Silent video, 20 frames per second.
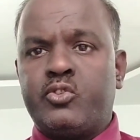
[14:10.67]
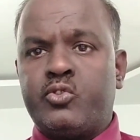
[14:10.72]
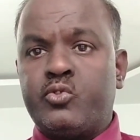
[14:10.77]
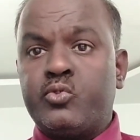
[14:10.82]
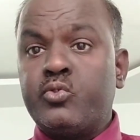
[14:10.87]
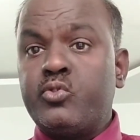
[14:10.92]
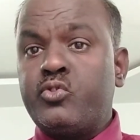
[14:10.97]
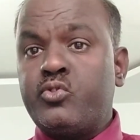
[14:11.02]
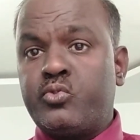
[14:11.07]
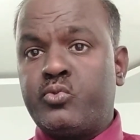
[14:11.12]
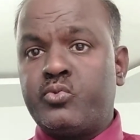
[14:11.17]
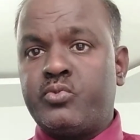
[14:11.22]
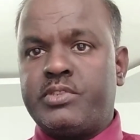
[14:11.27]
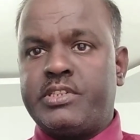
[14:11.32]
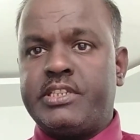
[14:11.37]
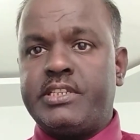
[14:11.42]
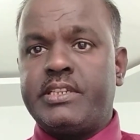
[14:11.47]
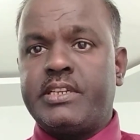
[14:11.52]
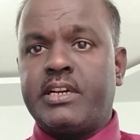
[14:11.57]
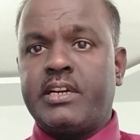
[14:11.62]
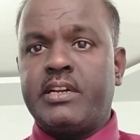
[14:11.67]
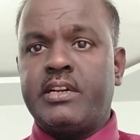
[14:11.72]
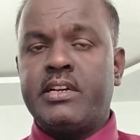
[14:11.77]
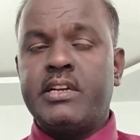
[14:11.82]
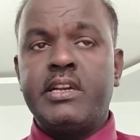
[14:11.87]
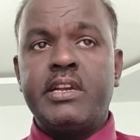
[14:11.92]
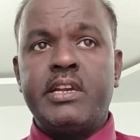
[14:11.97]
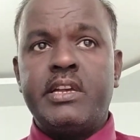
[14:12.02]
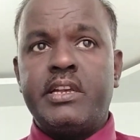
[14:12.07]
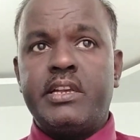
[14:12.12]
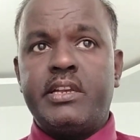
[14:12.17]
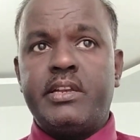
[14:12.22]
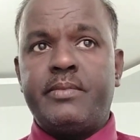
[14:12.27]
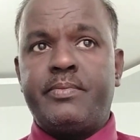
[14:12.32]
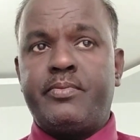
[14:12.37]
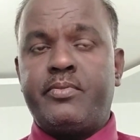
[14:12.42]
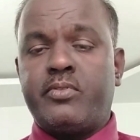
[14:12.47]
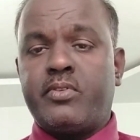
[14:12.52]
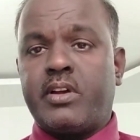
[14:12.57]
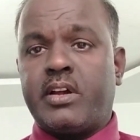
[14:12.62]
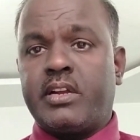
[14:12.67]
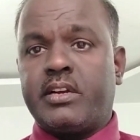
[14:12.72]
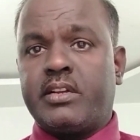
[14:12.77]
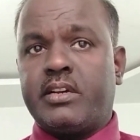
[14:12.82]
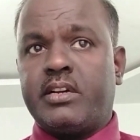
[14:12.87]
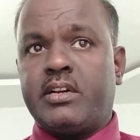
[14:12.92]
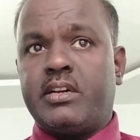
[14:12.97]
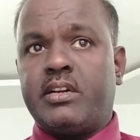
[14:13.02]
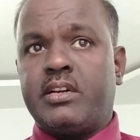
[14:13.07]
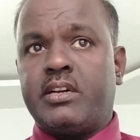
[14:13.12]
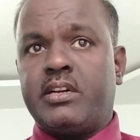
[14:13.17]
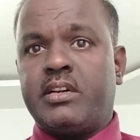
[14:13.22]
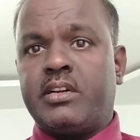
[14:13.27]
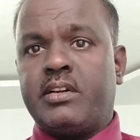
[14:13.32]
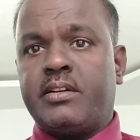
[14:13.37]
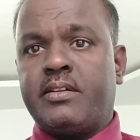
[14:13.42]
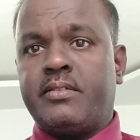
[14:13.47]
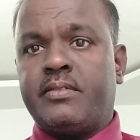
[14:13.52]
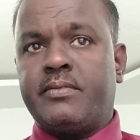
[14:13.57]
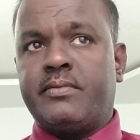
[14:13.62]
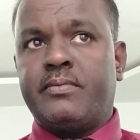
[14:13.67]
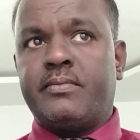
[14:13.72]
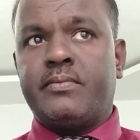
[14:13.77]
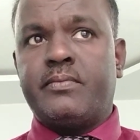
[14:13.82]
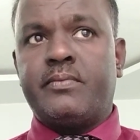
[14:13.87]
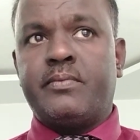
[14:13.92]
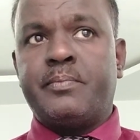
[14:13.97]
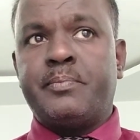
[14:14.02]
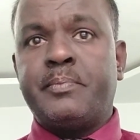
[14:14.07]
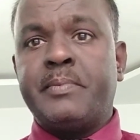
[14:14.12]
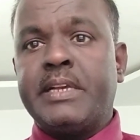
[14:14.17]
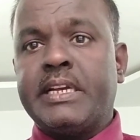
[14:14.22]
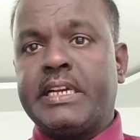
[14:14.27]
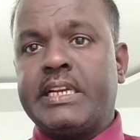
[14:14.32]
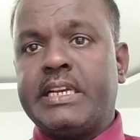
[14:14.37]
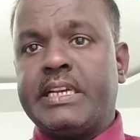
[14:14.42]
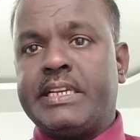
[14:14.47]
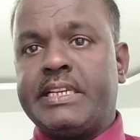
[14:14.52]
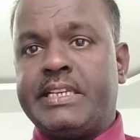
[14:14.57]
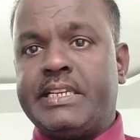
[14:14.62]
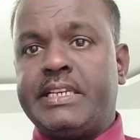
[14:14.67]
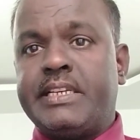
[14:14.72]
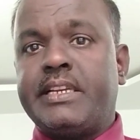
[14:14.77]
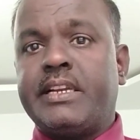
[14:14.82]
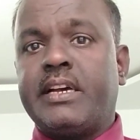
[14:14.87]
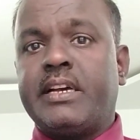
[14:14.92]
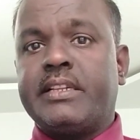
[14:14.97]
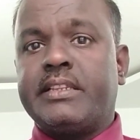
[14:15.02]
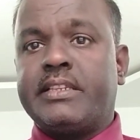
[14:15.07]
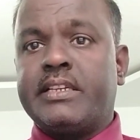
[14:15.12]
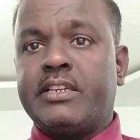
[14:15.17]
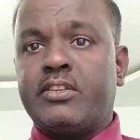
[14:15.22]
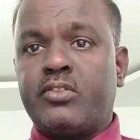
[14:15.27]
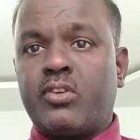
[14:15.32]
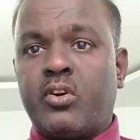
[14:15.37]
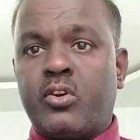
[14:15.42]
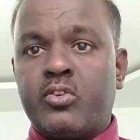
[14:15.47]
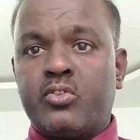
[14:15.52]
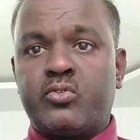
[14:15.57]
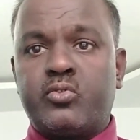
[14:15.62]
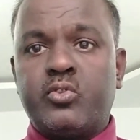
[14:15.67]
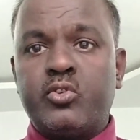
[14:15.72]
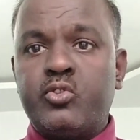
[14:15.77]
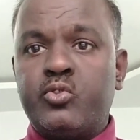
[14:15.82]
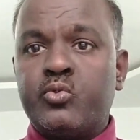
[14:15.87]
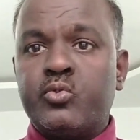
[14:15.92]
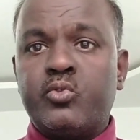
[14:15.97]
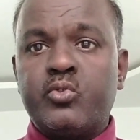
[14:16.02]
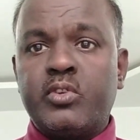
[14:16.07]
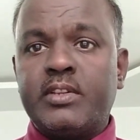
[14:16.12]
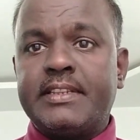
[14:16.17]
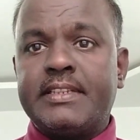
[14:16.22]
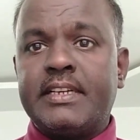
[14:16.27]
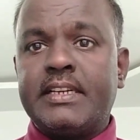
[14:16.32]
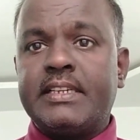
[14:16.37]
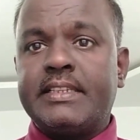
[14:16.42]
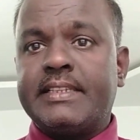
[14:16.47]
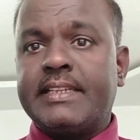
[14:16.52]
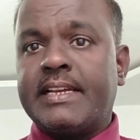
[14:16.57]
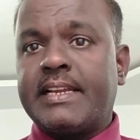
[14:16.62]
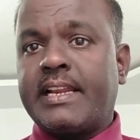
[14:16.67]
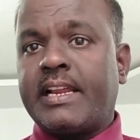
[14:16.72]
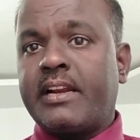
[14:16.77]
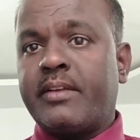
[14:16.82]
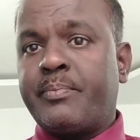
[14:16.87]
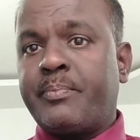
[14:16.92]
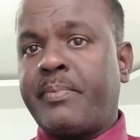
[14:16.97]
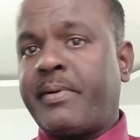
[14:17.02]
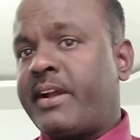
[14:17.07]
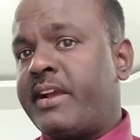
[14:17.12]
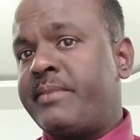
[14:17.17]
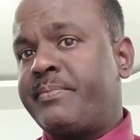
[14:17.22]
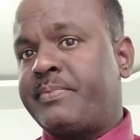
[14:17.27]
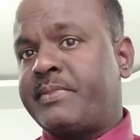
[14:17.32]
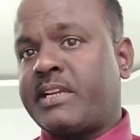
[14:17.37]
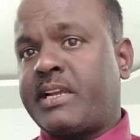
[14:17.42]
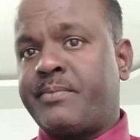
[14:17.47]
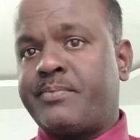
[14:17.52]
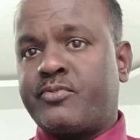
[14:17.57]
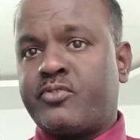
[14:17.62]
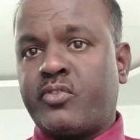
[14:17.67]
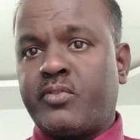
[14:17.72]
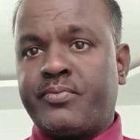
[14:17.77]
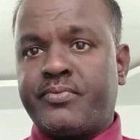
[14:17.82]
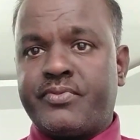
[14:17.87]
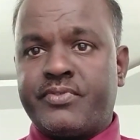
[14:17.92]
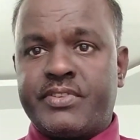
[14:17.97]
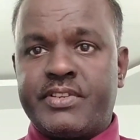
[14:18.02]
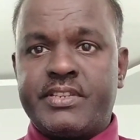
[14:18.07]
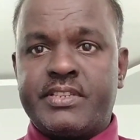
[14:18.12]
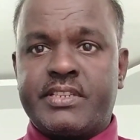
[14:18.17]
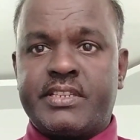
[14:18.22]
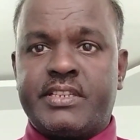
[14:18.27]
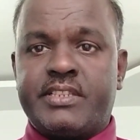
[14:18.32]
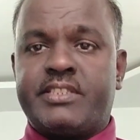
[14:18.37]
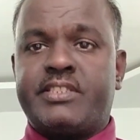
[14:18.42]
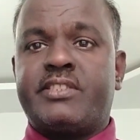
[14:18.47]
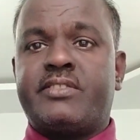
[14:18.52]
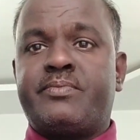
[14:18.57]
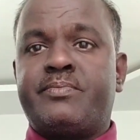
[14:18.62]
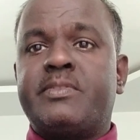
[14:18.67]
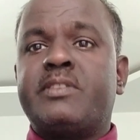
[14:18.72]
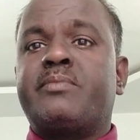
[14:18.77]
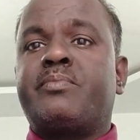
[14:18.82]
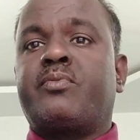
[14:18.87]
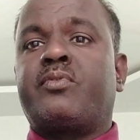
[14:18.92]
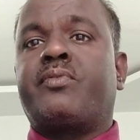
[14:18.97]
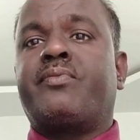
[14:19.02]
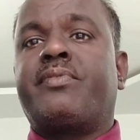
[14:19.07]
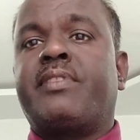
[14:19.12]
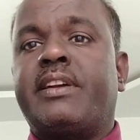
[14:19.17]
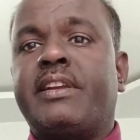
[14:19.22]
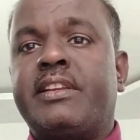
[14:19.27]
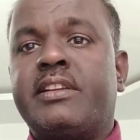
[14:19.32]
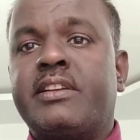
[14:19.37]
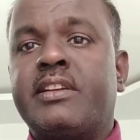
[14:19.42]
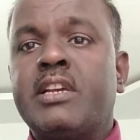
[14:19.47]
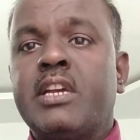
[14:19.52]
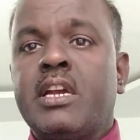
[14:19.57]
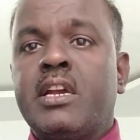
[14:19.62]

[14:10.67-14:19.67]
used to HERA, if you are make a HERA, then also you know that there are 5 types of risk assessment profiling.